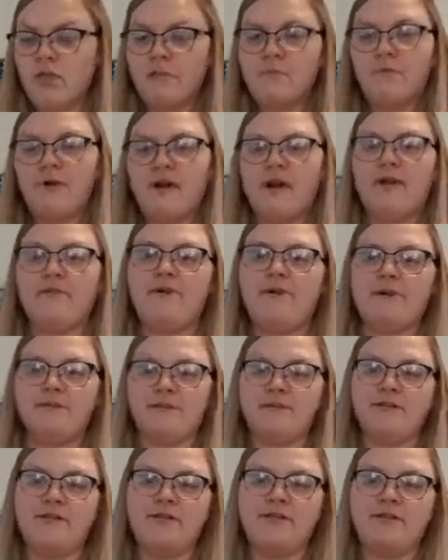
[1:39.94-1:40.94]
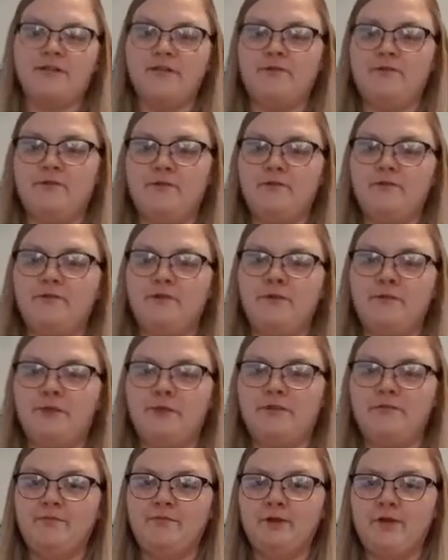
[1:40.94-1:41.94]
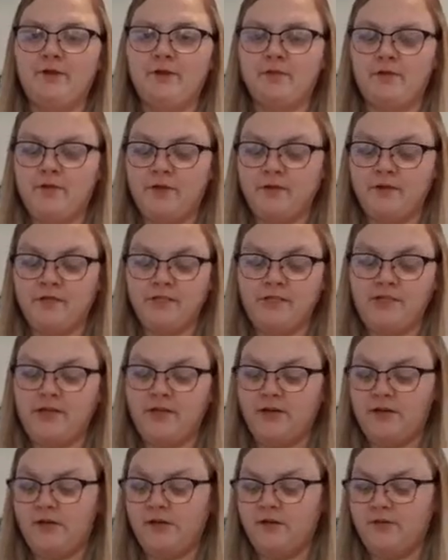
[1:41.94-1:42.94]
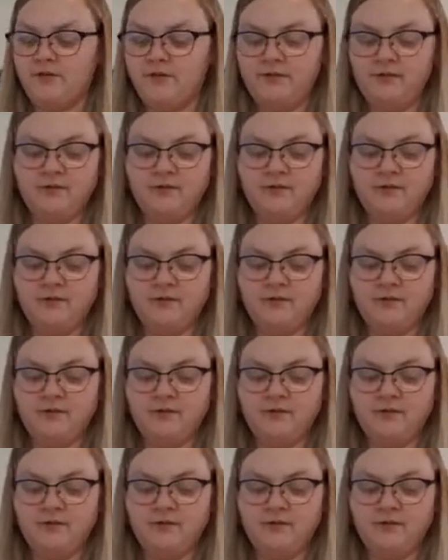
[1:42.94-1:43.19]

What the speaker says: But I have all this great seafood in front of me. I don't know if y'all can see it all.